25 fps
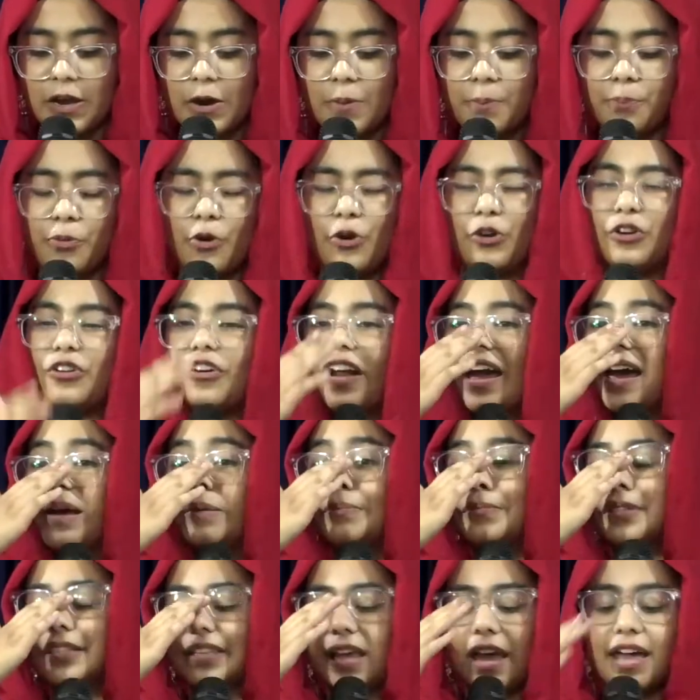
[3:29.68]

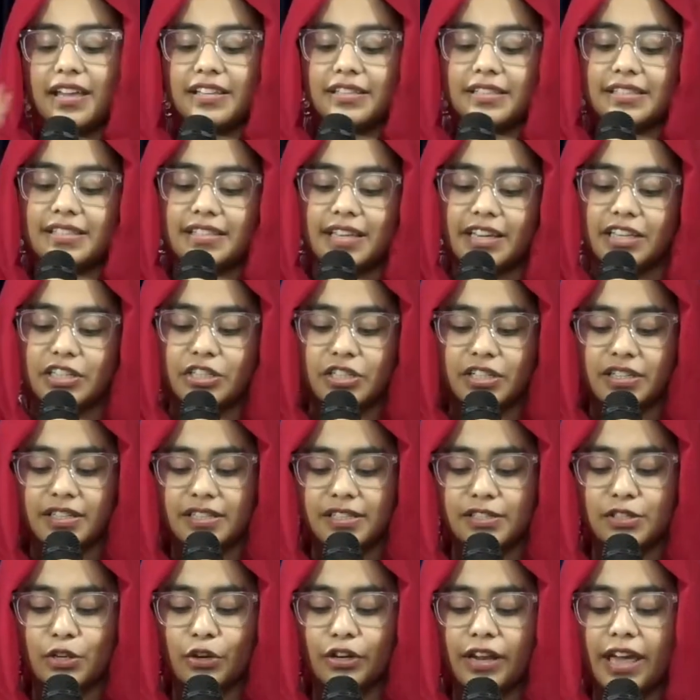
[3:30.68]
Programs and
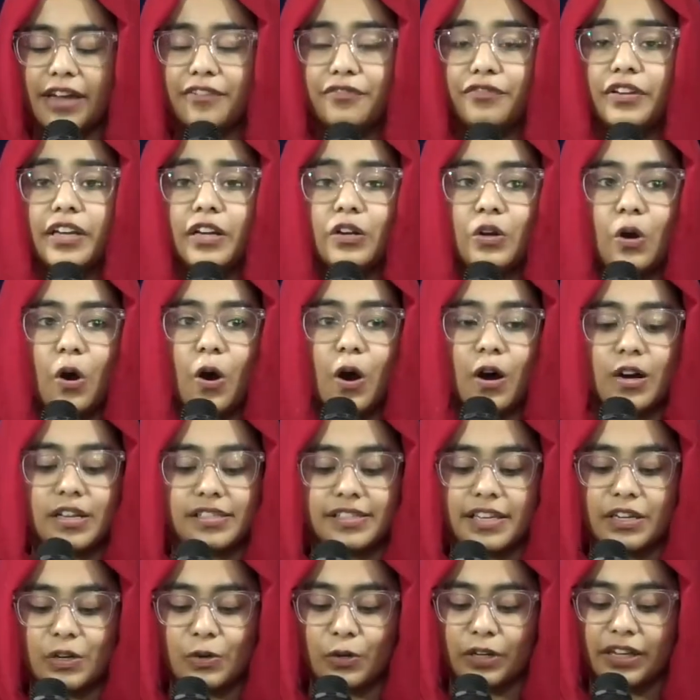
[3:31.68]
sessions on every
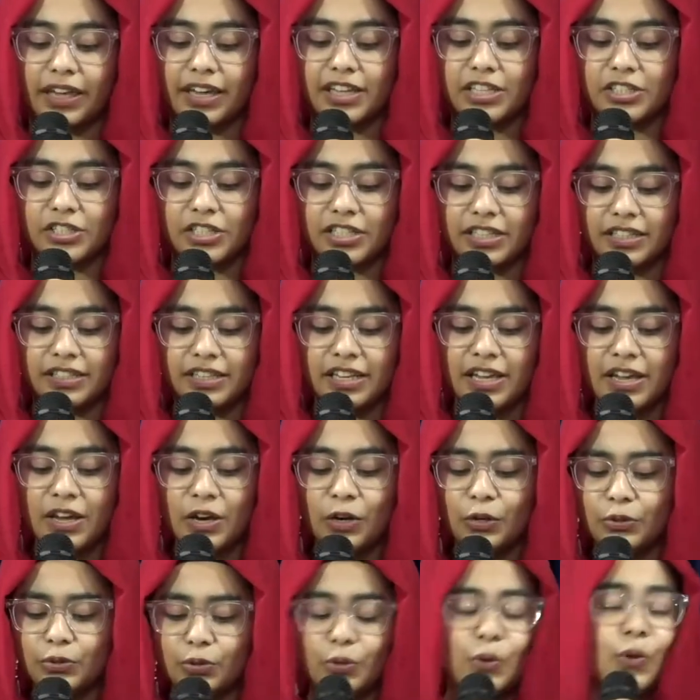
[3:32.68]
cause and
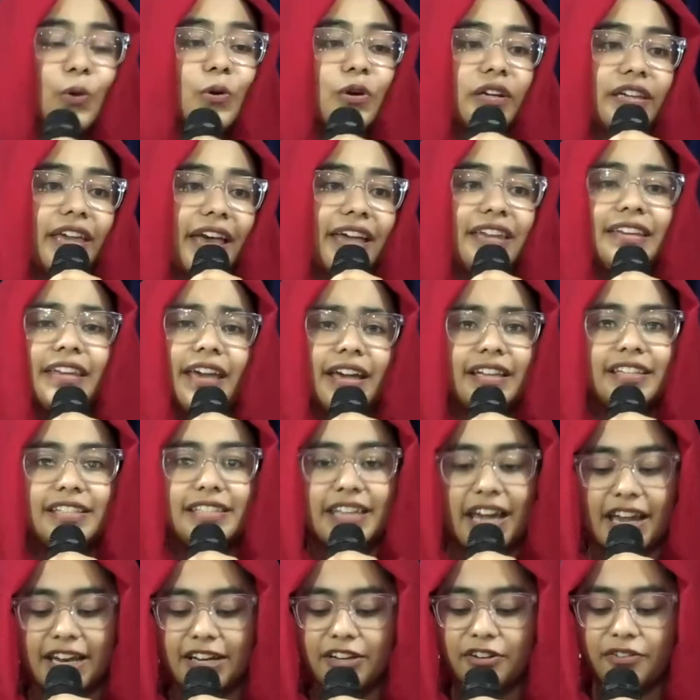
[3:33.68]
occasion, though can get
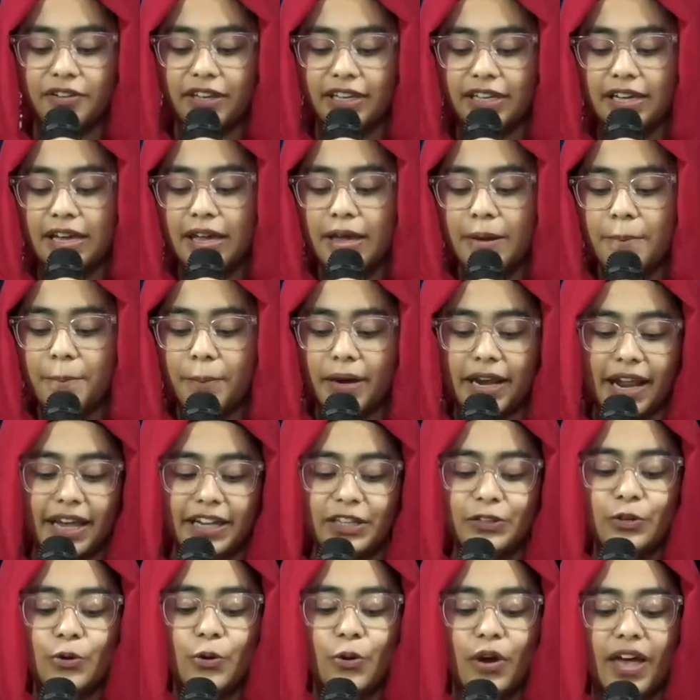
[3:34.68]
tiring, but
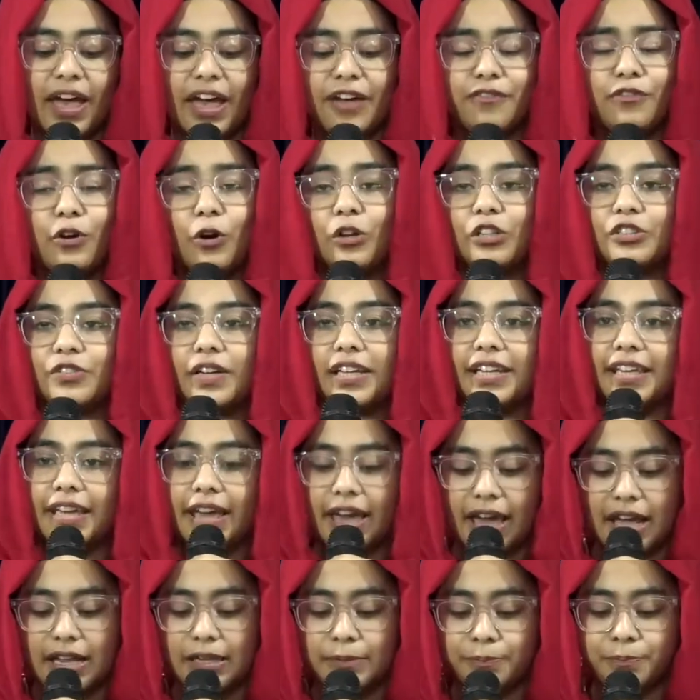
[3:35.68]
I know have already
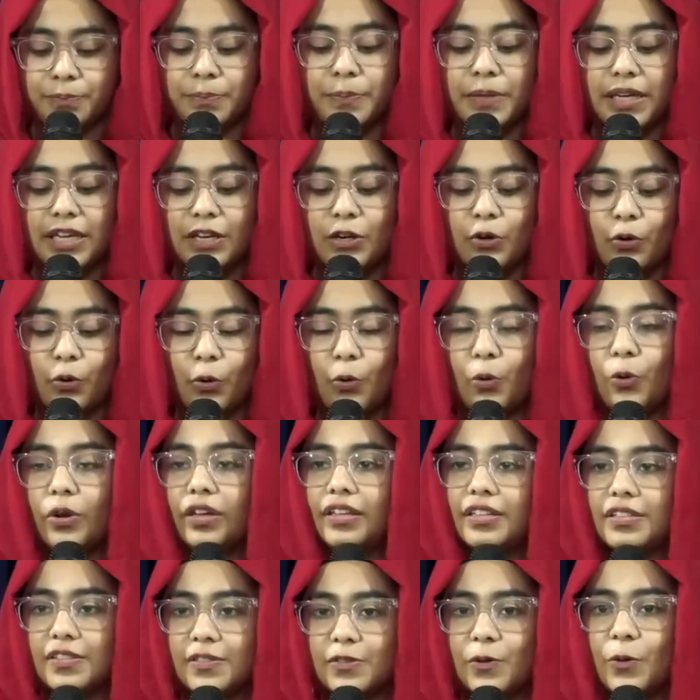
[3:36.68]
helped me grow
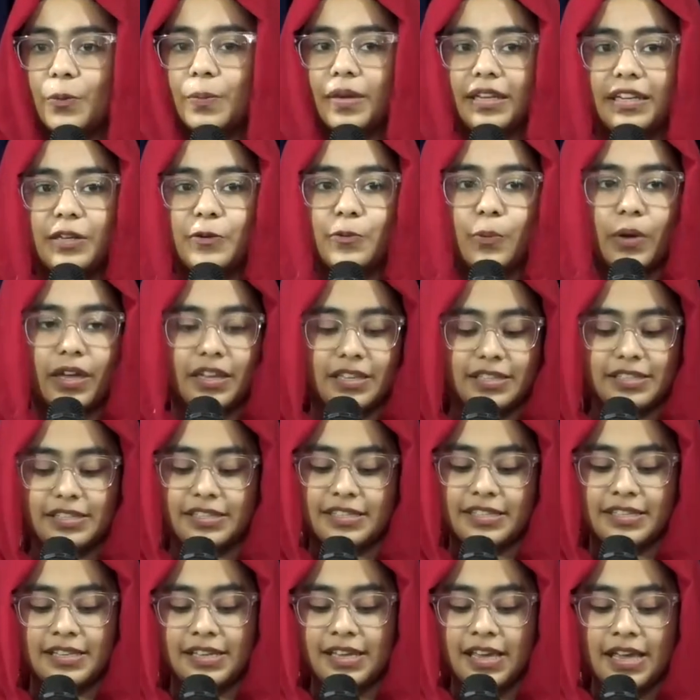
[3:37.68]
in so many ways.